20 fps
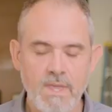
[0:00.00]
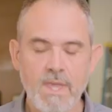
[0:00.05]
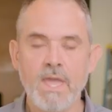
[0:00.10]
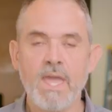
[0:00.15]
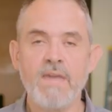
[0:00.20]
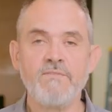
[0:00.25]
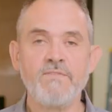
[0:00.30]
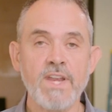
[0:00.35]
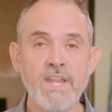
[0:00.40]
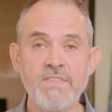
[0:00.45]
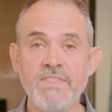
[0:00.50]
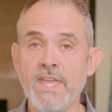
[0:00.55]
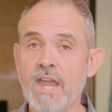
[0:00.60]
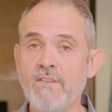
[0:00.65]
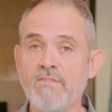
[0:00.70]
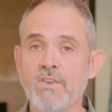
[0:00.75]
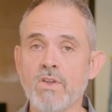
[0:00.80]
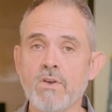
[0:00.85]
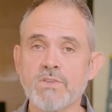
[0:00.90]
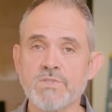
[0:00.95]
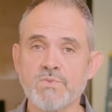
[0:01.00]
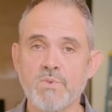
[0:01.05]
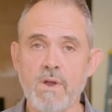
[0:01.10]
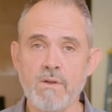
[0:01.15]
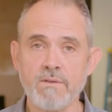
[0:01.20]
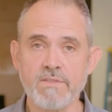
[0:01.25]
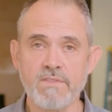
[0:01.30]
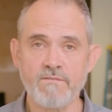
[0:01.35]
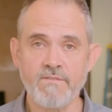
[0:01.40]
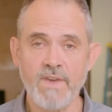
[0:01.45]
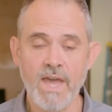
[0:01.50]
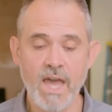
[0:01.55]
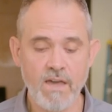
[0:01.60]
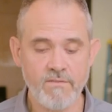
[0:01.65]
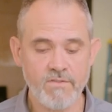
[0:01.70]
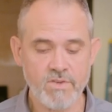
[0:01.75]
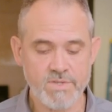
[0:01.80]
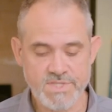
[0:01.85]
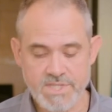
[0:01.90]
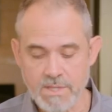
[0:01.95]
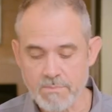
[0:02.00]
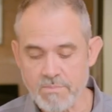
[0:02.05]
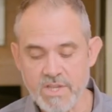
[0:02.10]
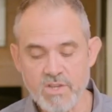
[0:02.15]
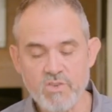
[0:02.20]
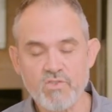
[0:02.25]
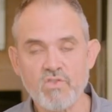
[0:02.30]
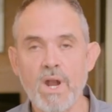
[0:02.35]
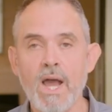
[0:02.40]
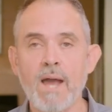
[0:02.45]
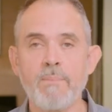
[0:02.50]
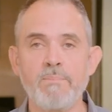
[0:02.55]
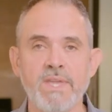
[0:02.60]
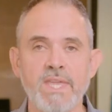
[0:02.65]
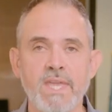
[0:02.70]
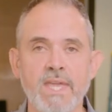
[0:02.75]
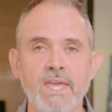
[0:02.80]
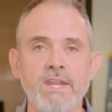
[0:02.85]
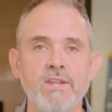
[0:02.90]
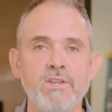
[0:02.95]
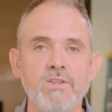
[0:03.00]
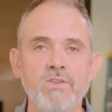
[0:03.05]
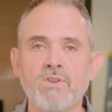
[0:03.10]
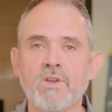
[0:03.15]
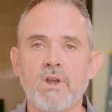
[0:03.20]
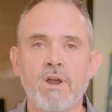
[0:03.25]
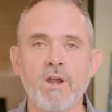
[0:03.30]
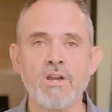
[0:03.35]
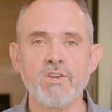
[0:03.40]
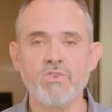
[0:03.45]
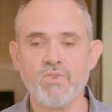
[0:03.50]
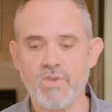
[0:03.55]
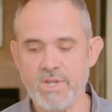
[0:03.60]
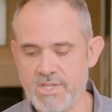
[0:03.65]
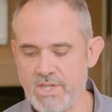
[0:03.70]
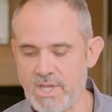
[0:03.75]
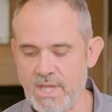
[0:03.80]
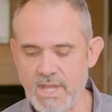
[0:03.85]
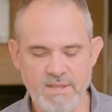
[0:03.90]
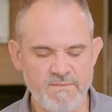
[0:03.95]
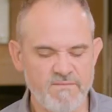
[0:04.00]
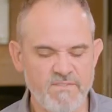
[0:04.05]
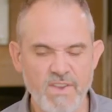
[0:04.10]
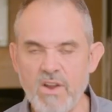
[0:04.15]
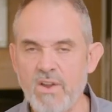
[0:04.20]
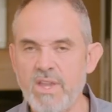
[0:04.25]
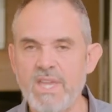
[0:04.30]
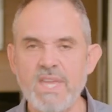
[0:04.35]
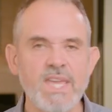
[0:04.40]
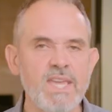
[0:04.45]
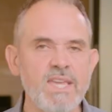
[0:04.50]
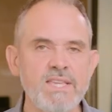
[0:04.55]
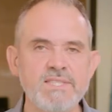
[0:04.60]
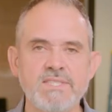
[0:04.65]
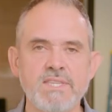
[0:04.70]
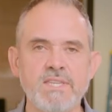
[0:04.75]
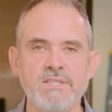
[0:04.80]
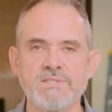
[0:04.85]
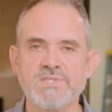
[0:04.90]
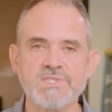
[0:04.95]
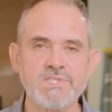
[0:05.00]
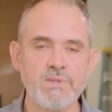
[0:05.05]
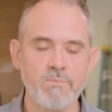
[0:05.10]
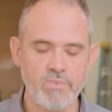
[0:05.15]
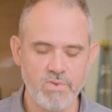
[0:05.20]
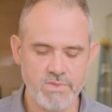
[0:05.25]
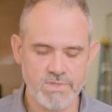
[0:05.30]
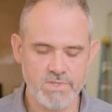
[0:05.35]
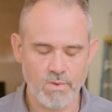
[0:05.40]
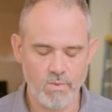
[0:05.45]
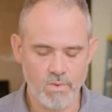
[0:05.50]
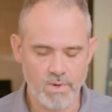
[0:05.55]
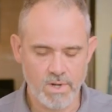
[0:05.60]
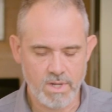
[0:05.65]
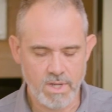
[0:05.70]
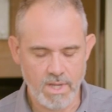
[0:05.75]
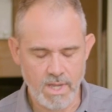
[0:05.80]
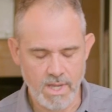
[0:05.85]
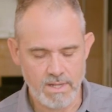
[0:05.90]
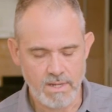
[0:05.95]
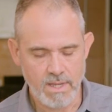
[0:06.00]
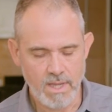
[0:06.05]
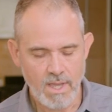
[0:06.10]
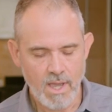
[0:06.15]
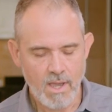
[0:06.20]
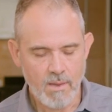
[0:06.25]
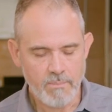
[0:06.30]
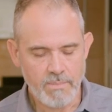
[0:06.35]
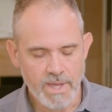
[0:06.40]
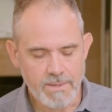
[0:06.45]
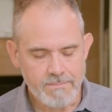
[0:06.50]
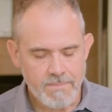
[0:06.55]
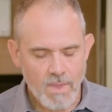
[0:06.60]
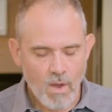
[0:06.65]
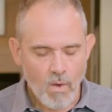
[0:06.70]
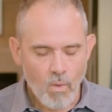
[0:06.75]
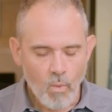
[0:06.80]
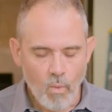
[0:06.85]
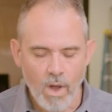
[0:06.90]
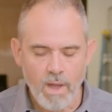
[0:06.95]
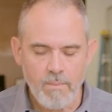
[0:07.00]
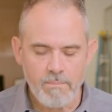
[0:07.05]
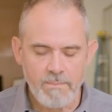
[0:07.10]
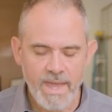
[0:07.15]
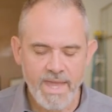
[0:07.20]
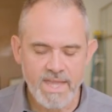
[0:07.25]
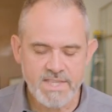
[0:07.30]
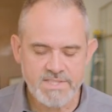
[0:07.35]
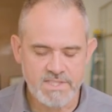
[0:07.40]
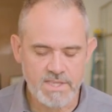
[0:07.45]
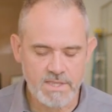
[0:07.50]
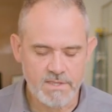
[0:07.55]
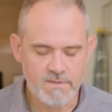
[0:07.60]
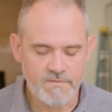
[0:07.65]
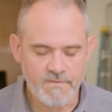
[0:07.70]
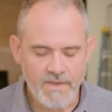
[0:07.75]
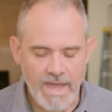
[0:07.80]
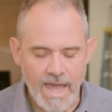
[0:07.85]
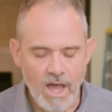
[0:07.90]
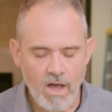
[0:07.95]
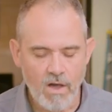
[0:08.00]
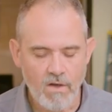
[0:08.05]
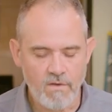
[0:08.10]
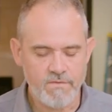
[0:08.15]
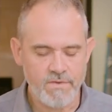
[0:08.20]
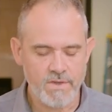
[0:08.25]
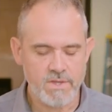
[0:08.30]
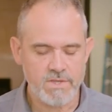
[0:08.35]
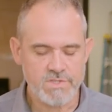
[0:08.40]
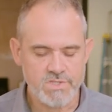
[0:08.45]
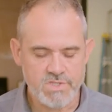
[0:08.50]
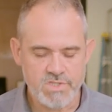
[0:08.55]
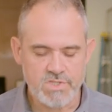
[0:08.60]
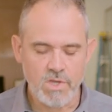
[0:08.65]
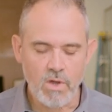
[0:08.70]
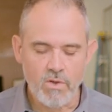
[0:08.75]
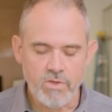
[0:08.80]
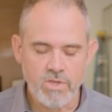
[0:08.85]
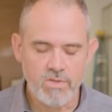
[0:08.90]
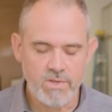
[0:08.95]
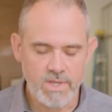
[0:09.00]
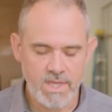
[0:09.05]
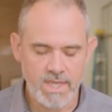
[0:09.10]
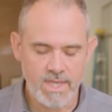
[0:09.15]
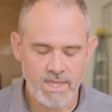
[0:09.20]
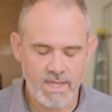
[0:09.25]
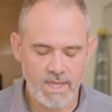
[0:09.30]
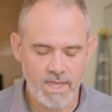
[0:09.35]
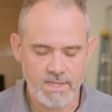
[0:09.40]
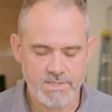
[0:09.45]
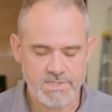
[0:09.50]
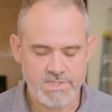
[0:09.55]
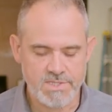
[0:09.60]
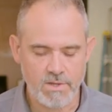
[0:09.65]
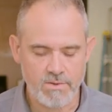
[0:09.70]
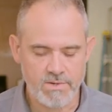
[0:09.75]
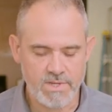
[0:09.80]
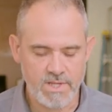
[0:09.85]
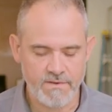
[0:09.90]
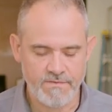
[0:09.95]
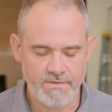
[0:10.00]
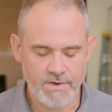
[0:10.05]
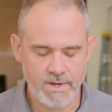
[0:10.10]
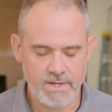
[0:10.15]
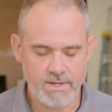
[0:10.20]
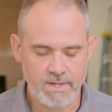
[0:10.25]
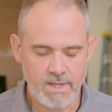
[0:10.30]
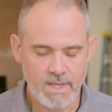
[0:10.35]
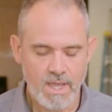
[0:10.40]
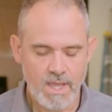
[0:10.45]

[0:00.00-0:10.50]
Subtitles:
If anything ever goes wrong with the valve, you're simply dropping in a new cartridge, and it's very easy and simple to work on. But what makes this valve so unique and so different?